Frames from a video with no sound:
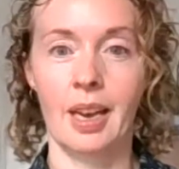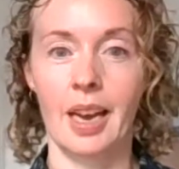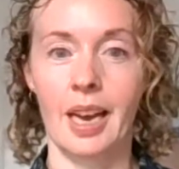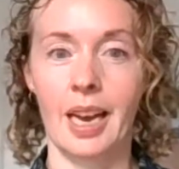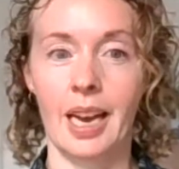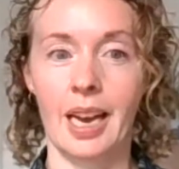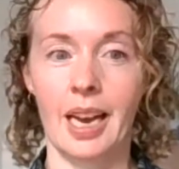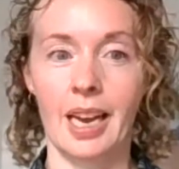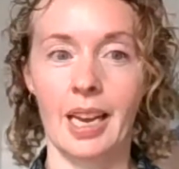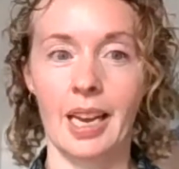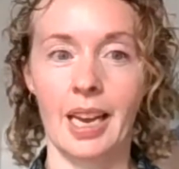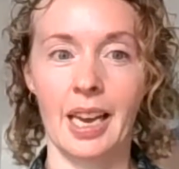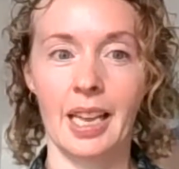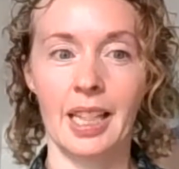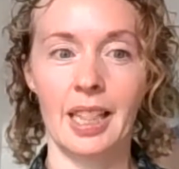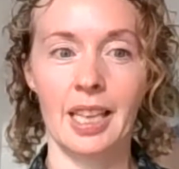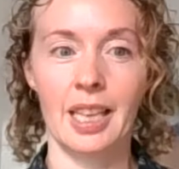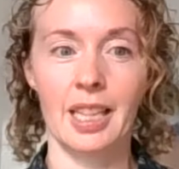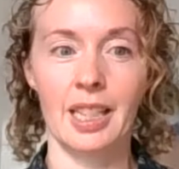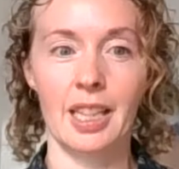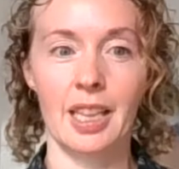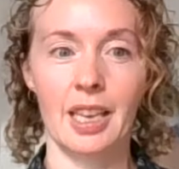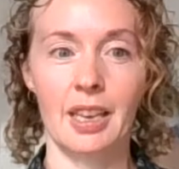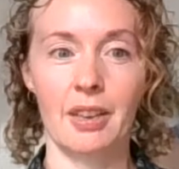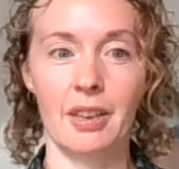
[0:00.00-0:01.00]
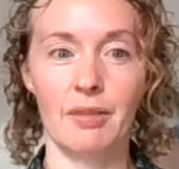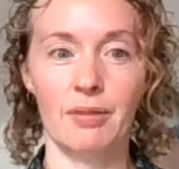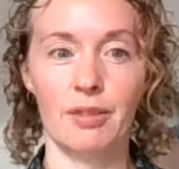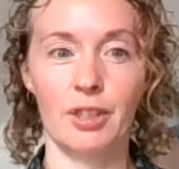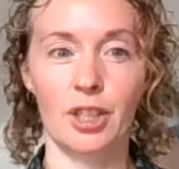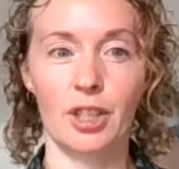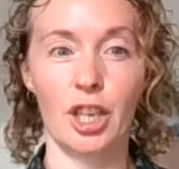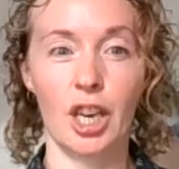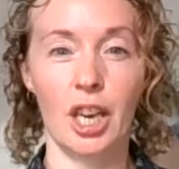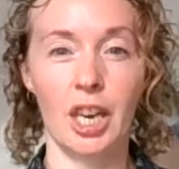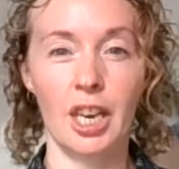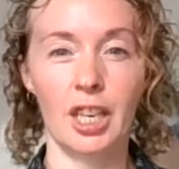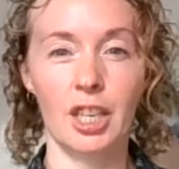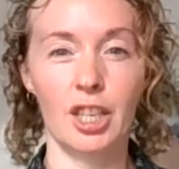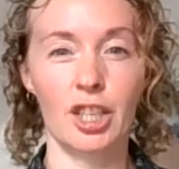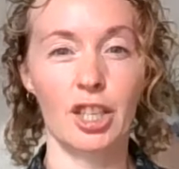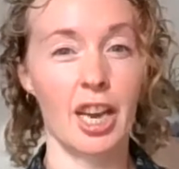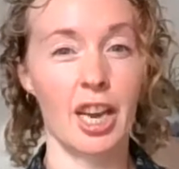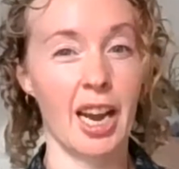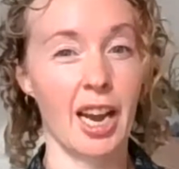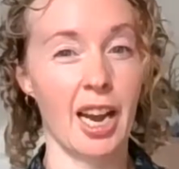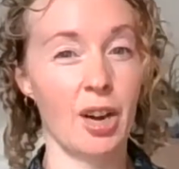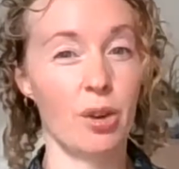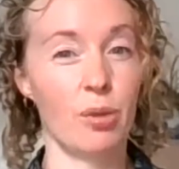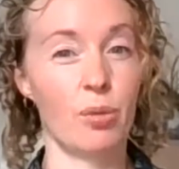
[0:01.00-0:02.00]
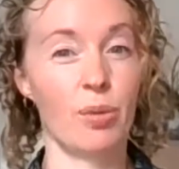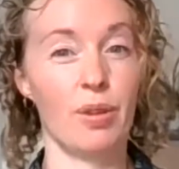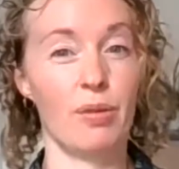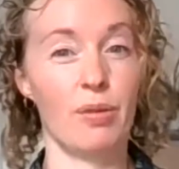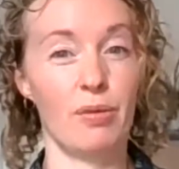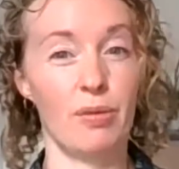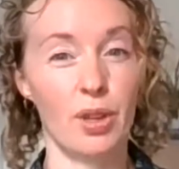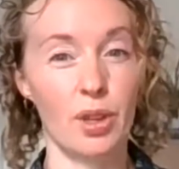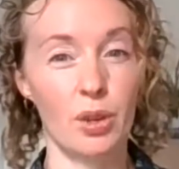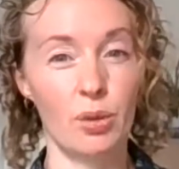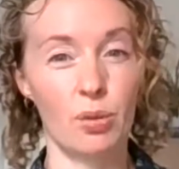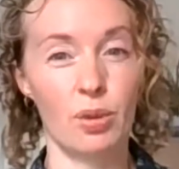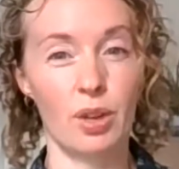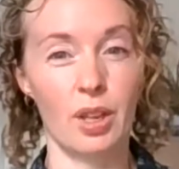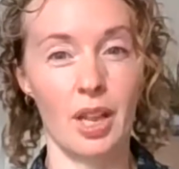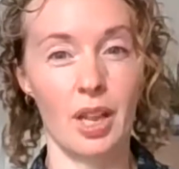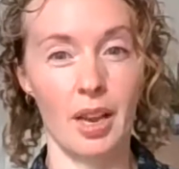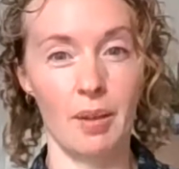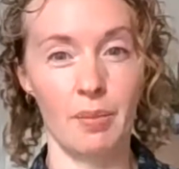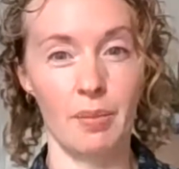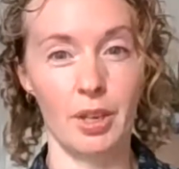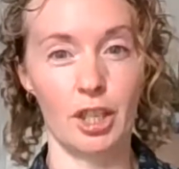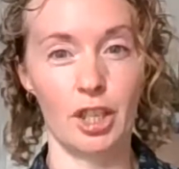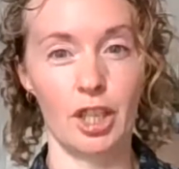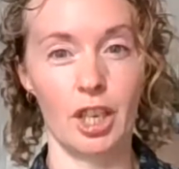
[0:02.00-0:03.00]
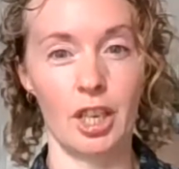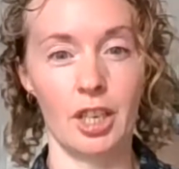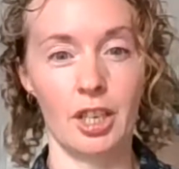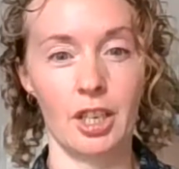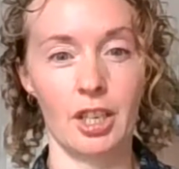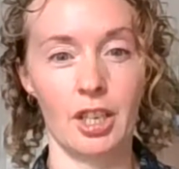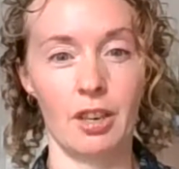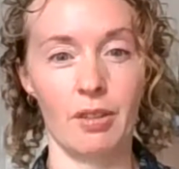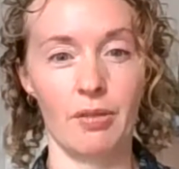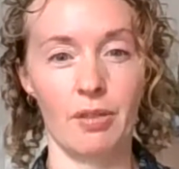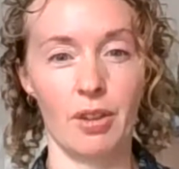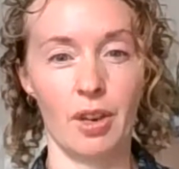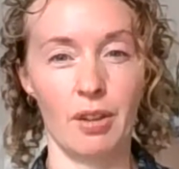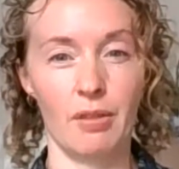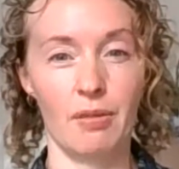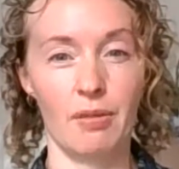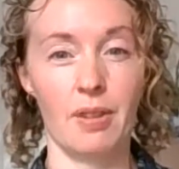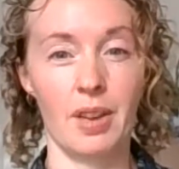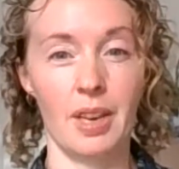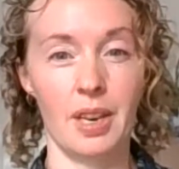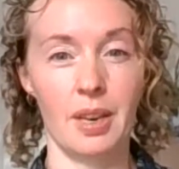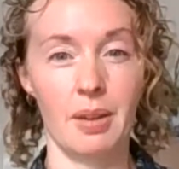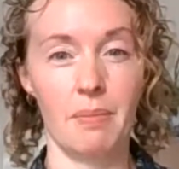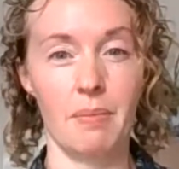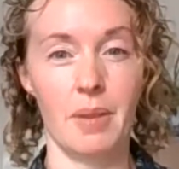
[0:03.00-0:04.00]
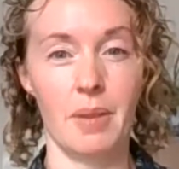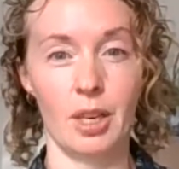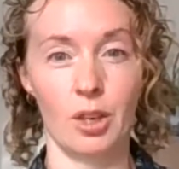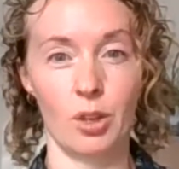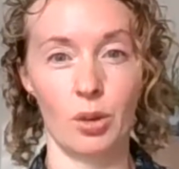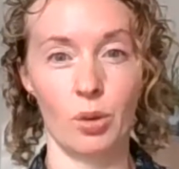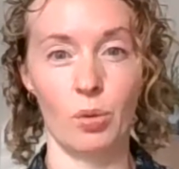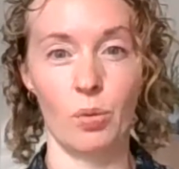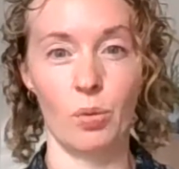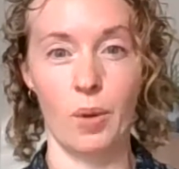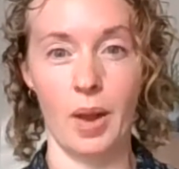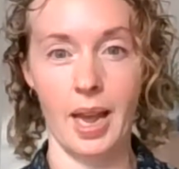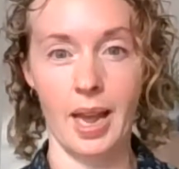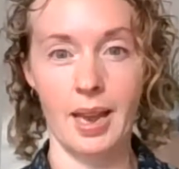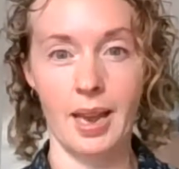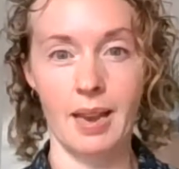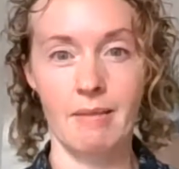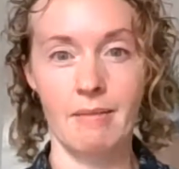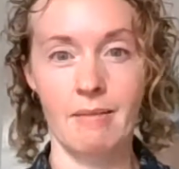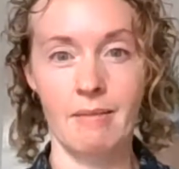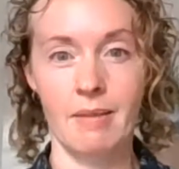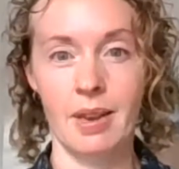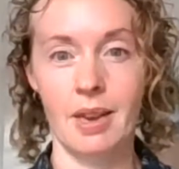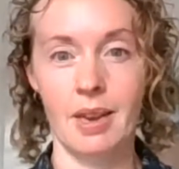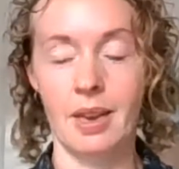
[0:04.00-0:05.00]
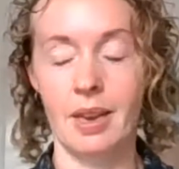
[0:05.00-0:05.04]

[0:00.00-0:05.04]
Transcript: I think they've changed how we view climate change in a very fundamental way.